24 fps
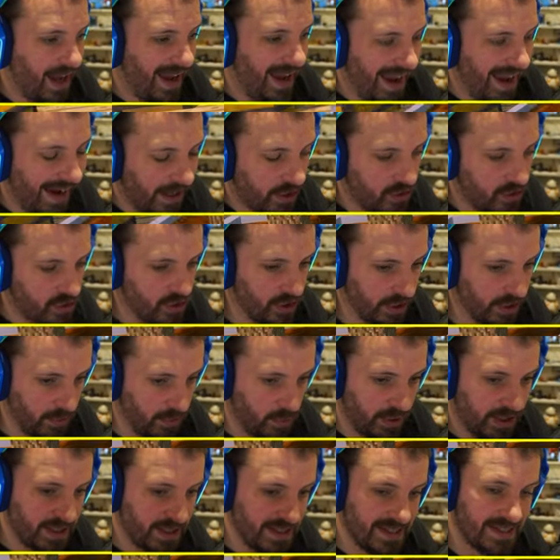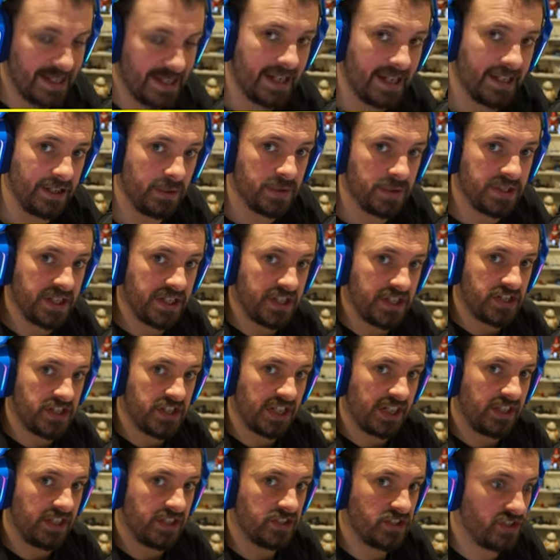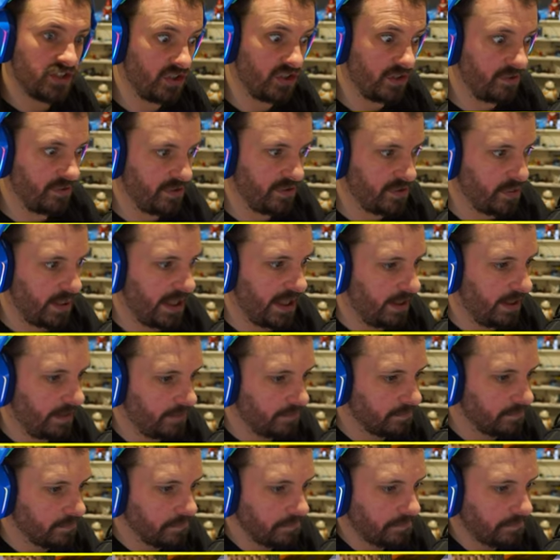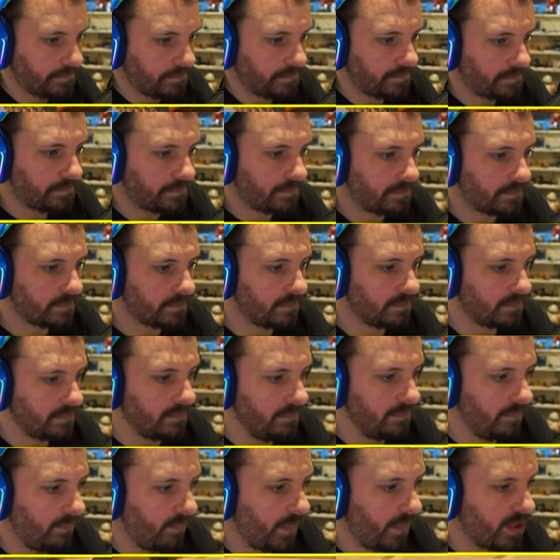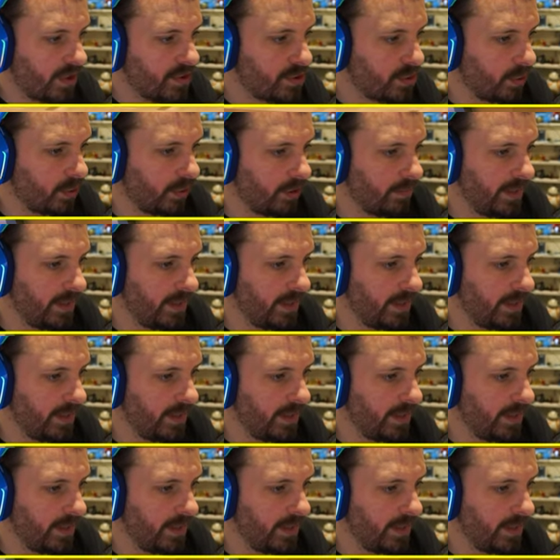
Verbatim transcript: Actually, we can start using the tinker's stuff as well. So we can